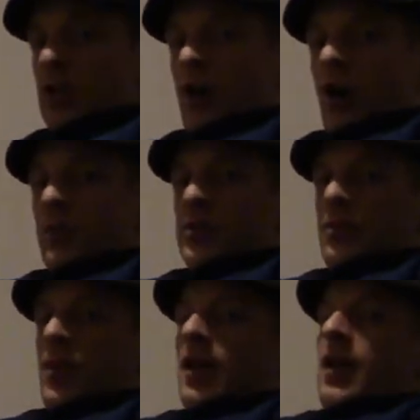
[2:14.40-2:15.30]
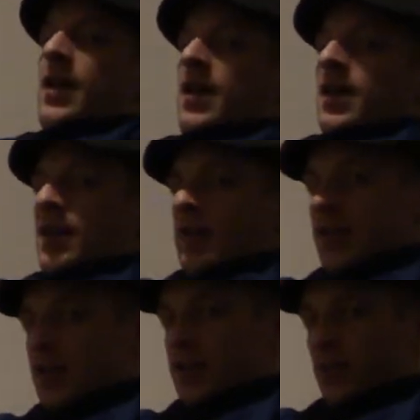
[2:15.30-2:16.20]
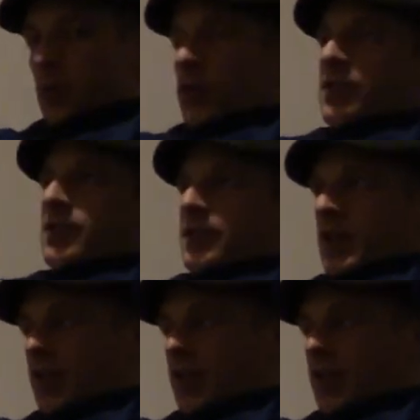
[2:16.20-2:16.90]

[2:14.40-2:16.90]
your arms a bit, this of course is